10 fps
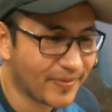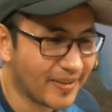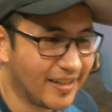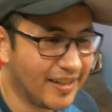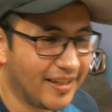
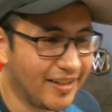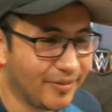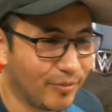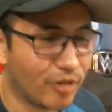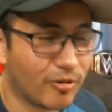Yeah,
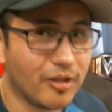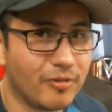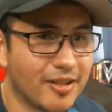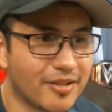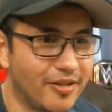Motorola
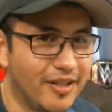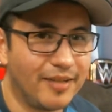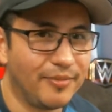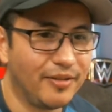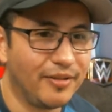was great. I
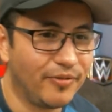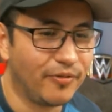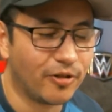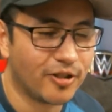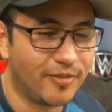mean,
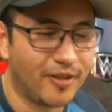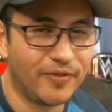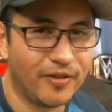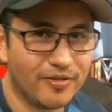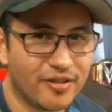before
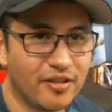smartphones,